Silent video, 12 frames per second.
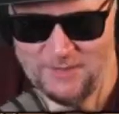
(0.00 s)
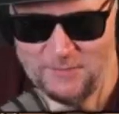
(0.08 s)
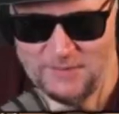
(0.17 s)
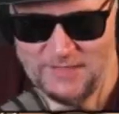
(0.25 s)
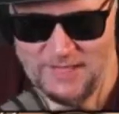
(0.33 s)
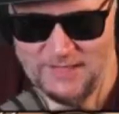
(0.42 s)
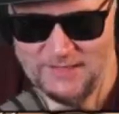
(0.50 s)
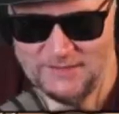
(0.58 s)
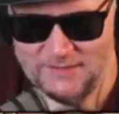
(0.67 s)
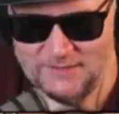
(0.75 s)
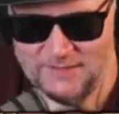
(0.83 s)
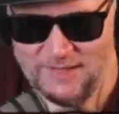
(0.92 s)
but
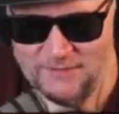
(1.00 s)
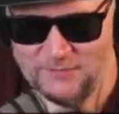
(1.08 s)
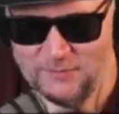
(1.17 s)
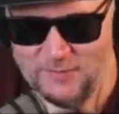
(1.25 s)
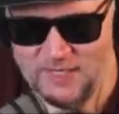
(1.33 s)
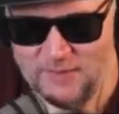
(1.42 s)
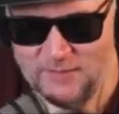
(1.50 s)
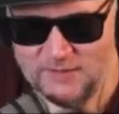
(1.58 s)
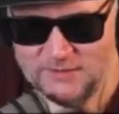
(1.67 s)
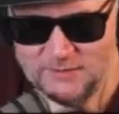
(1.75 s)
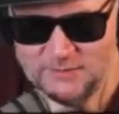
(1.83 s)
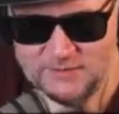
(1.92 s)
I I feel bad about because he